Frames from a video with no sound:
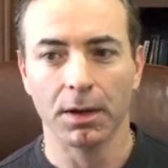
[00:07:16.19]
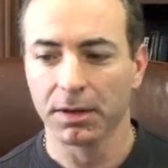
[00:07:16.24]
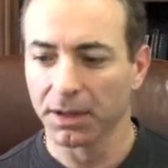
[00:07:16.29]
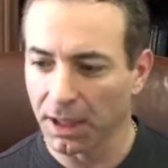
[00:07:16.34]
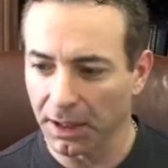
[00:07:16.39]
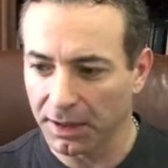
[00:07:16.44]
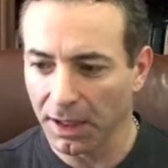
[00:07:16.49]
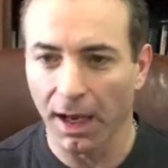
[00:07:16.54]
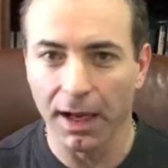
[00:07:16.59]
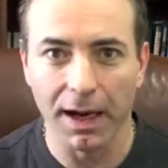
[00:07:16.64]

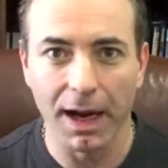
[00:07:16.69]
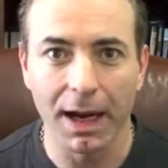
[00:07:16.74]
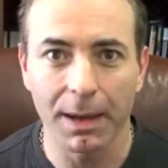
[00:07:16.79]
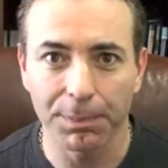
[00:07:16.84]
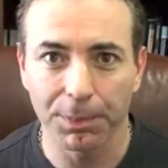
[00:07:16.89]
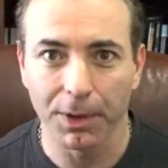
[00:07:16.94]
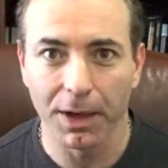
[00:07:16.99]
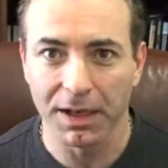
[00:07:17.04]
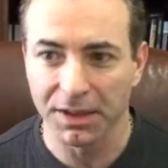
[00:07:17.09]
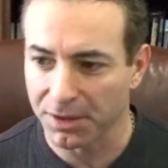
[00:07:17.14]
Get that
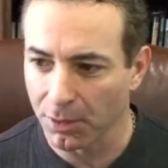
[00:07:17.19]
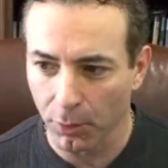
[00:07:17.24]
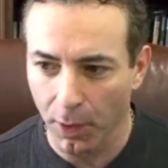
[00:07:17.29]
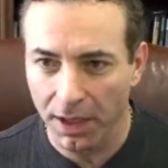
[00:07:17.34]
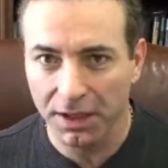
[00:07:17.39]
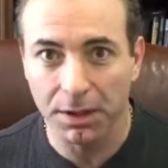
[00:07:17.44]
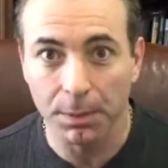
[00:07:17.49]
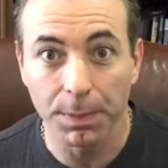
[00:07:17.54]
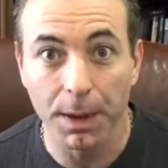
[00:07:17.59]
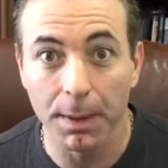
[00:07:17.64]
ad placed to
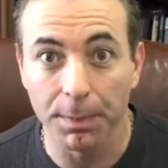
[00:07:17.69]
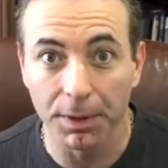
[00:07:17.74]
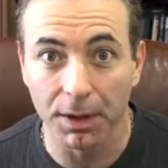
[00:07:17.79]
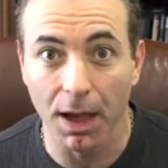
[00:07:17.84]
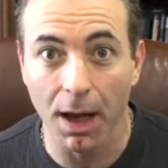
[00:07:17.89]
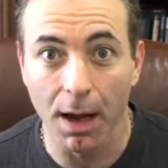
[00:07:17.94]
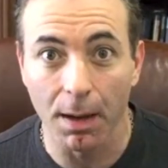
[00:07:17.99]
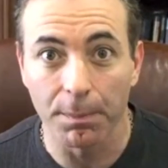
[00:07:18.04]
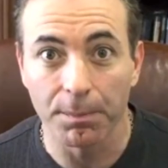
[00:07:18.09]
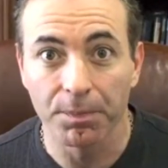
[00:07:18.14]
wake some people
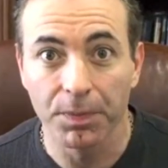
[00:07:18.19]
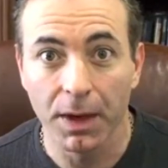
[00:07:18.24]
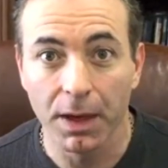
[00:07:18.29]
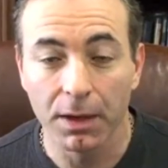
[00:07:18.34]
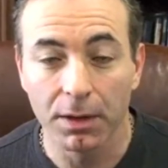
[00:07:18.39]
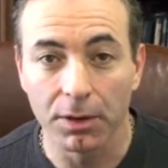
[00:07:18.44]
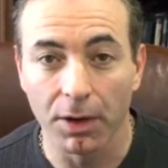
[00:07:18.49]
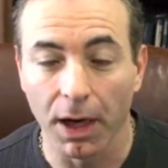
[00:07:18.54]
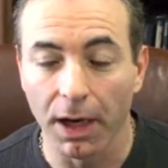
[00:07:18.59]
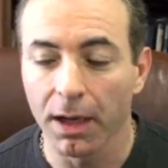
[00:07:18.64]
up,
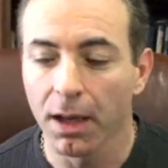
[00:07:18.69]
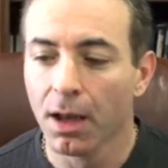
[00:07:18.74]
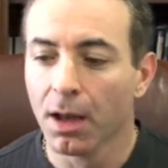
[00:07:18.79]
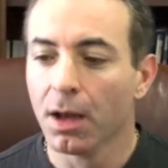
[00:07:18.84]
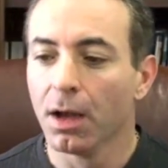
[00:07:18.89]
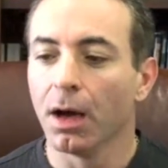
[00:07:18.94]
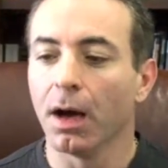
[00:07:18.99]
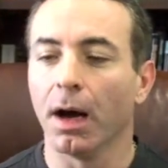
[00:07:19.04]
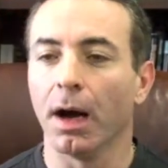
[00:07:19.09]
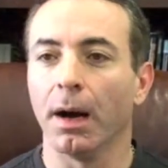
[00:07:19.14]
right?
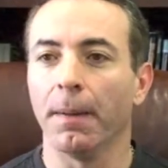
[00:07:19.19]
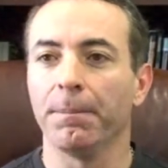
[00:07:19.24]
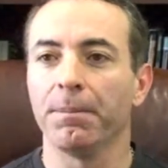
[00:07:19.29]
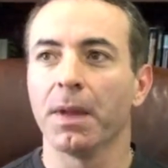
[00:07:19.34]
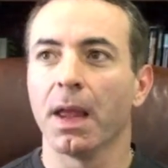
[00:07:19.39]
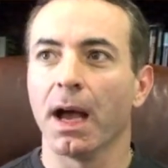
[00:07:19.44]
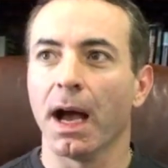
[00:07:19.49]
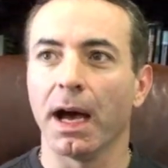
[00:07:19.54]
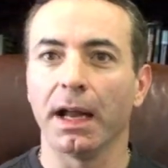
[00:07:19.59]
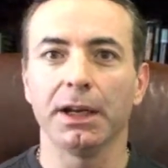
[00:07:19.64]

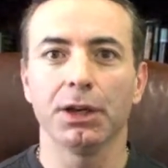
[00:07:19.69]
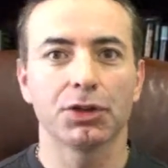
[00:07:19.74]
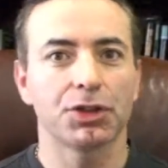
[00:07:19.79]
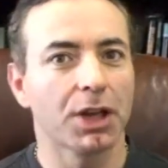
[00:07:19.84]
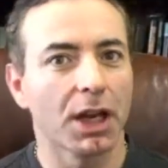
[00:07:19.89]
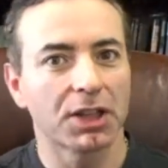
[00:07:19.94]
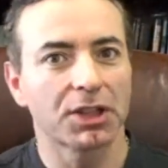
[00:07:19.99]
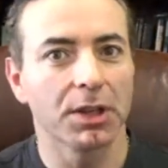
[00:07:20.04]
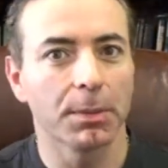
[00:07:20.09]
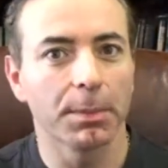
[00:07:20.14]
How do you
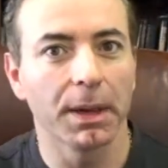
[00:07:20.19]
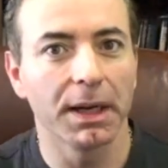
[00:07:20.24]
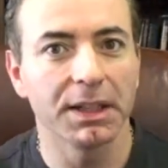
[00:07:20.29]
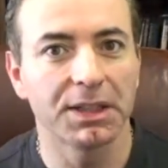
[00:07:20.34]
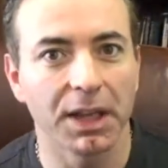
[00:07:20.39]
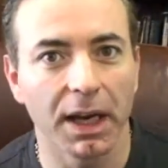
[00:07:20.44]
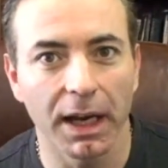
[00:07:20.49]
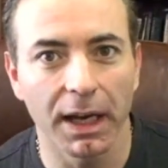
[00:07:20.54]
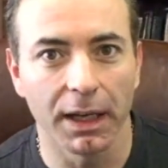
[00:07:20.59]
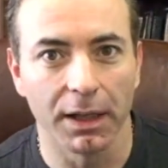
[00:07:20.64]
shake
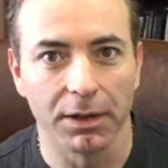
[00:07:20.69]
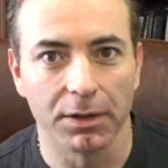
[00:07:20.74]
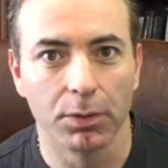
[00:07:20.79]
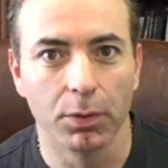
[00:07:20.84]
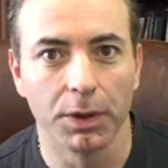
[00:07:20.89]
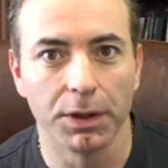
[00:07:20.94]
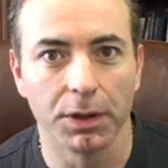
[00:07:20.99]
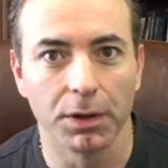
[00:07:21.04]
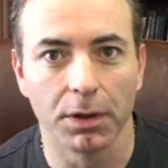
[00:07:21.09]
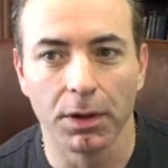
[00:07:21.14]
somebody's hand
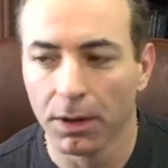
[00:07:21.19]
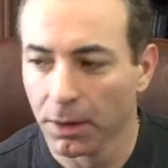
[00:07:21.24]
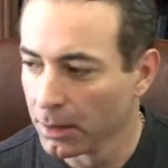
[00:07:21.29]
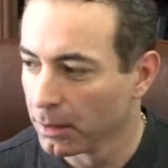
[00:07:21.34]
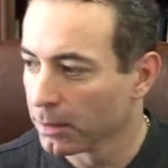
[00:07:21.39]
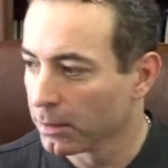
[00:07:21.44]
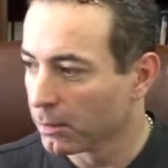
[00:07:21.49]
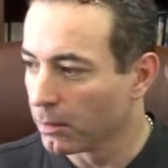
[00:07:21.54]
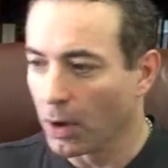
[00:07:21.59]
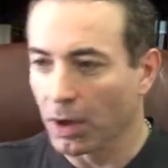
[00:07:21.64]
when you're
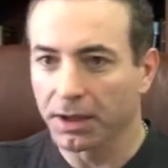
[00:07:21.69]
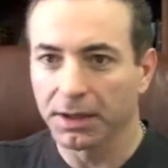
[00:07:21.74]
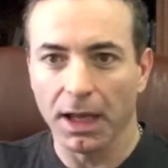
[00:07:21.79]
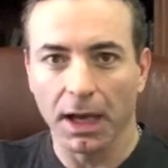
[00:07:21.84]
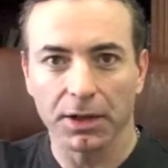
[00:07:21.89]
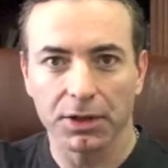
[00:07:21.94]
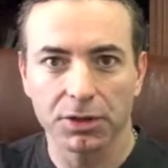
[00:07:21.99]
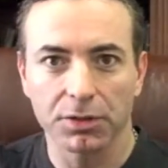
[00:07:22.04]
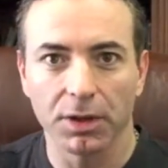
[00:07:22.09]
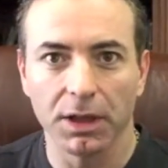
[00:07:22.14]
walking
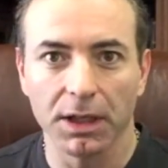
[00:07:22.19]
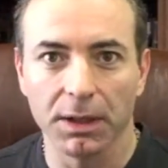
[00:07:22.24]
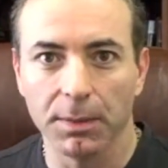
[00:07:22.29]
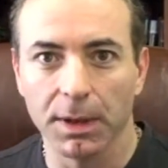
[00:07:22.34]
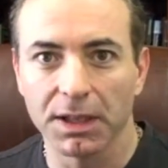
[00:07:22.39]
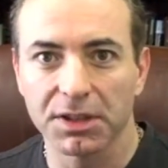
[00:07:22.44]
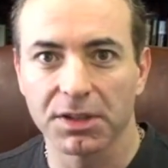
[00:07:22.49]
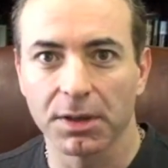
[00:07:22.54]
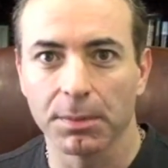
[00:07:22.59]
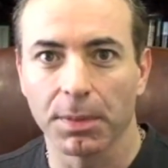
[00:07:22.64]
down the street and you
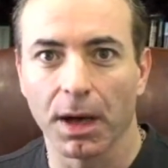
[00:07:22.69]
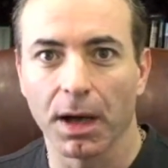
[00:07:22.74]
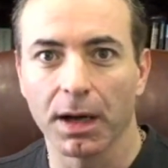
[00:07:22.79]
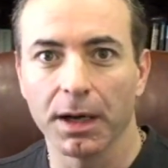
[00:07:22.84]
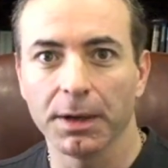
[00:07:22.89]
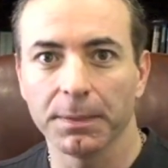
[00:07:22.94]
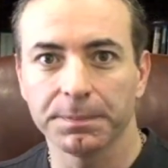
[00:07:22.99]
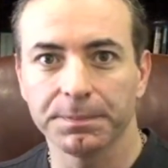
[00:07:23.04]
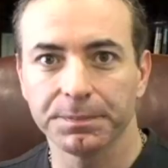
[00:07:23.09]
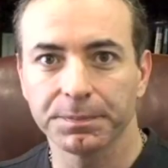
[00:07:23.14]
meet
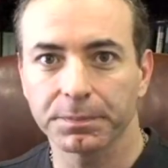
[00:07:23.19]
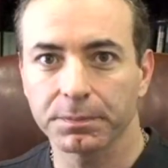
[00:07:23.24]
somebody?